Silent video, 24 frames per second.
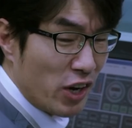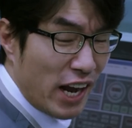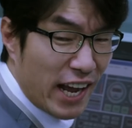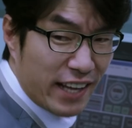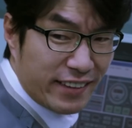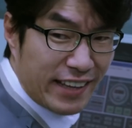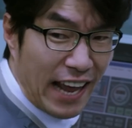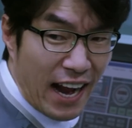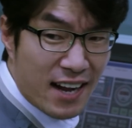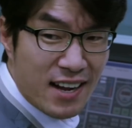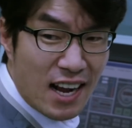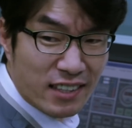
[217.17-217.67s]

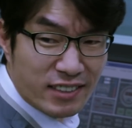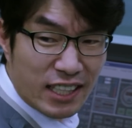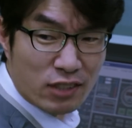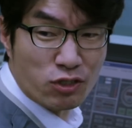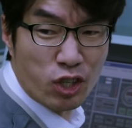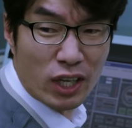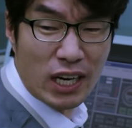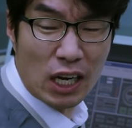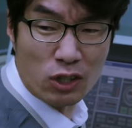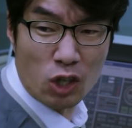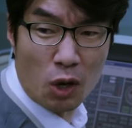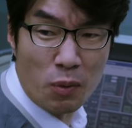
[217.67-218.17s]
The nuclear
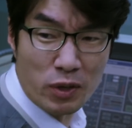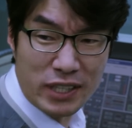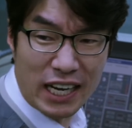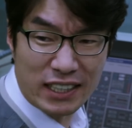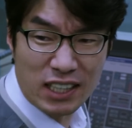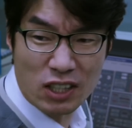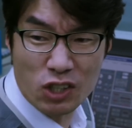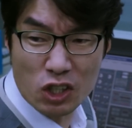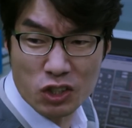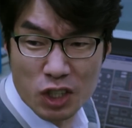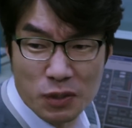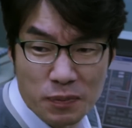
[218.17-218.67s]

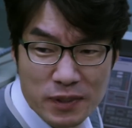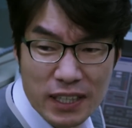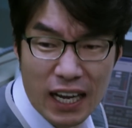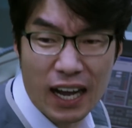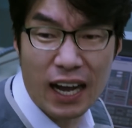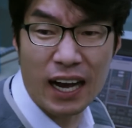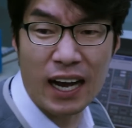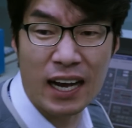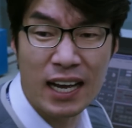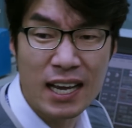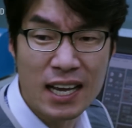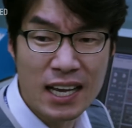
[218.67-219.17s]
containment internal
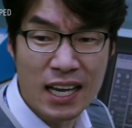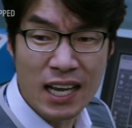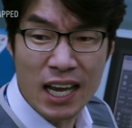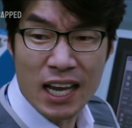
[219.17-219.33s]
pressure